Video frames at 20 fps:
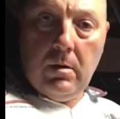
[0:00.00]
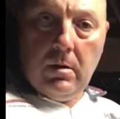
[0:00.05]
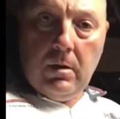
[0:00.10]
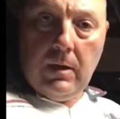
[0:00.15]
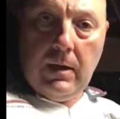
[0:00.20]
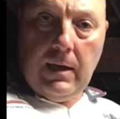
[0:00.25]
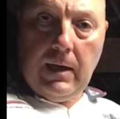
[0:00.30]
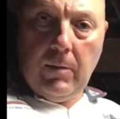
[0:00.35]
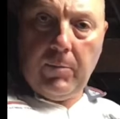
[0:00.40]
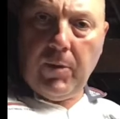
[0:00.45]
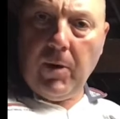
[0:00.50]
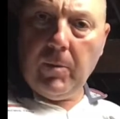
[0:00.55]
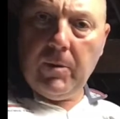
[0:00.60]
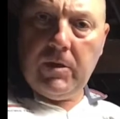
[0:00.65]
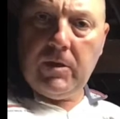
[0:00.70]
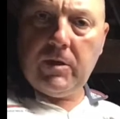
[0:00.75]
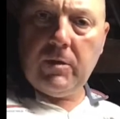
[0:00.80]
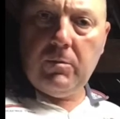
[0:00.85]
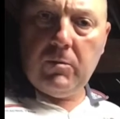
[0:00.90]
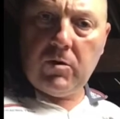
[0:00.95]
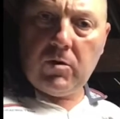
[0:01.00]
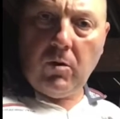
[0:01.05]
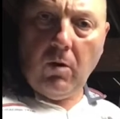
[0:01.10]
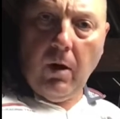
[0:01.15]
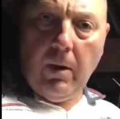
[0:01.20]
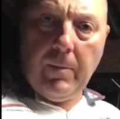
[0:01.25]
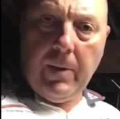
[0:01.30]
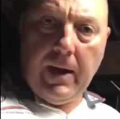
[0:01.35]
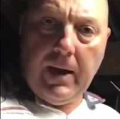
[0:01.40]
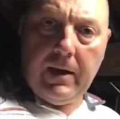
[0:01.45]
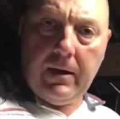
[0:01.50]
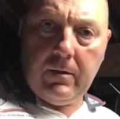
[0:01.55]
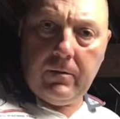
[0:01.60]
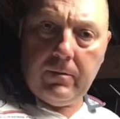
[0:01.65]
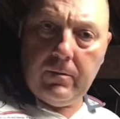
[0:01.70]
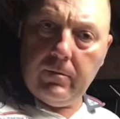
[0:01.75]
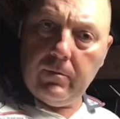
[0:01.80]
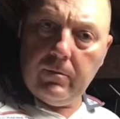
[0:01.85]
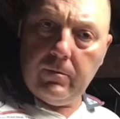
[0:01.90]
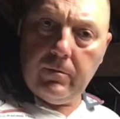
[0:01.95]
probably some dry paint
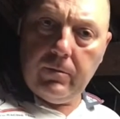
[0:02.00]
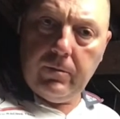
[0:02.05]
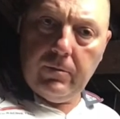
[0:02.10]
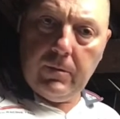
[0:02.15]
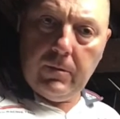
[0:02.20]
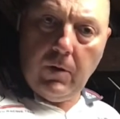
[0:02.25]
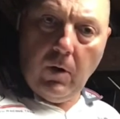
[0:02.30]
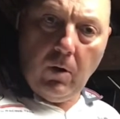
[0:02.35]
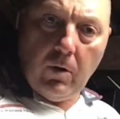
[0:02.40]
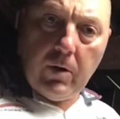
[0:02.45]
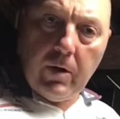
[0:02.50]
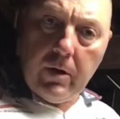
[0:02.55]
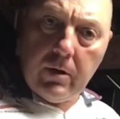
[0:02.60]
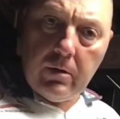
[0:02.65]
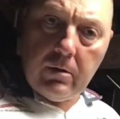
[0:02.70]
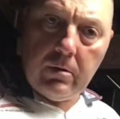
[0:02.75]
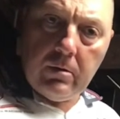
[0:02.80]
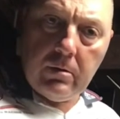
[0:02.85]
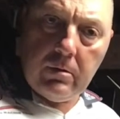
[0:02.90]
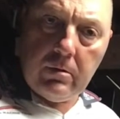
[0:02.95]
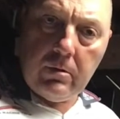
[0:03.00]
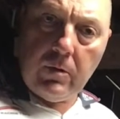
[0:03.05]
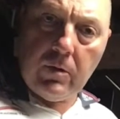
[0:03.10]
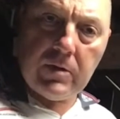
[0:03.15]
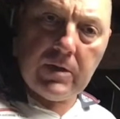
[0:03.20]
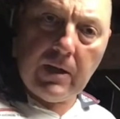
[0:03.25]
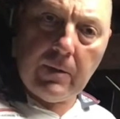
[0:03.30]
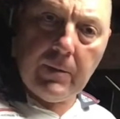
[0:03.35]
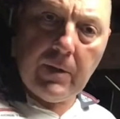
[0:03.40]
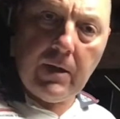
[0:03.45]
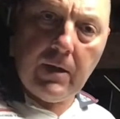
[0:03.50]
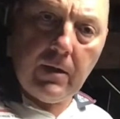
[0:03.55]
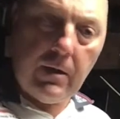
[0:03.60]
on it or something.